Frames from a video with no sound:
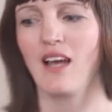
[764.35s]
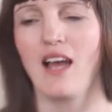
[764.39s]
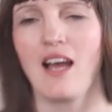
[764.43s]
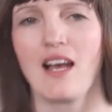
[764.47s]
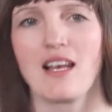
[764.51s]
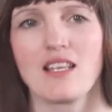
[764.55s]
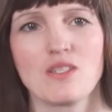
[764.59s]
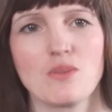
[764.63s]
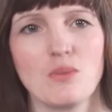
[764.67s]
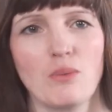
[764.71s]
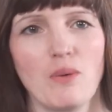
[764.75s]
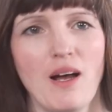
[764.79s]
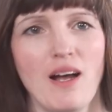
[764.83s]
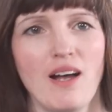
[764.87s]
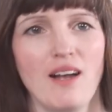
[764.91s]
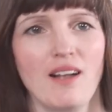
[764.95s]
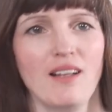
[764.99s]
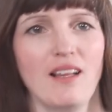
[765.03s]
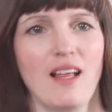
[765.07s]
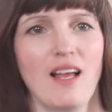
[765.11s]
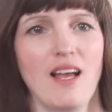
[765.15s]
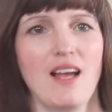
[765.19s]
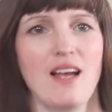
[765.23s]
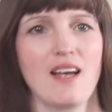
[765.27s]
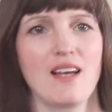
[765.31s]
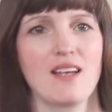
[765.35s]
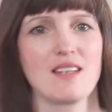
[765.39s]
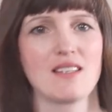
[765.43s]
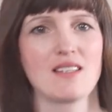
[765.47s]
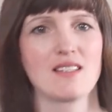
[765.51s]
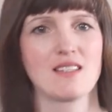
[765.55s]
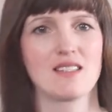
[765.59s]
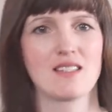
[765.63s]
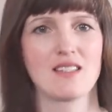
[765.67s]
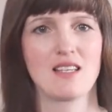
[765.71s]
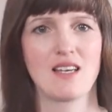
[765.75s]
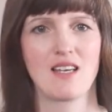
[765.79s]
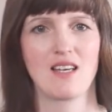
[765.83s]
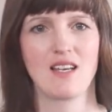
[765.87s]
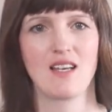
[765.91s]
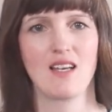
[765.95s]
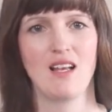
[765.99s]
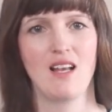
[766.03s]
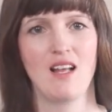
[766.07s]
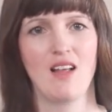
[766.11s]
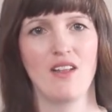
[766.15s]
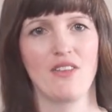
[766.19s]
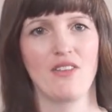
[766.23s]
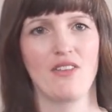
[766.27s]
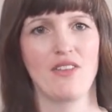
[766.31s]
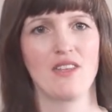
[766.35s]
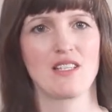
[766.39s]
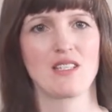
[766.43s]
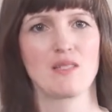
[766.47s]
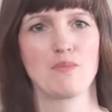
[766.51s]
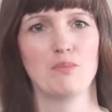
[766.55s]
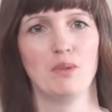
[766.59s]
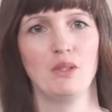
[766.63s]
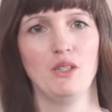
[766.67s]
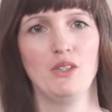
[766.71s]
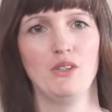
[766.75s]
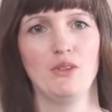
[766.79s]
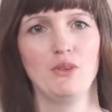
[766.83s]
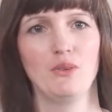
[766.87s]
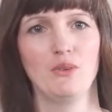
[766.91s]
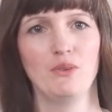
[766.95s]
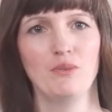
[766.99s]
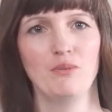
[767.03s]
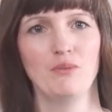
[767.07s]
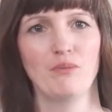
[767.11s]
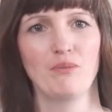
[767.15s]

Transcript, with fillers: as well as this blue.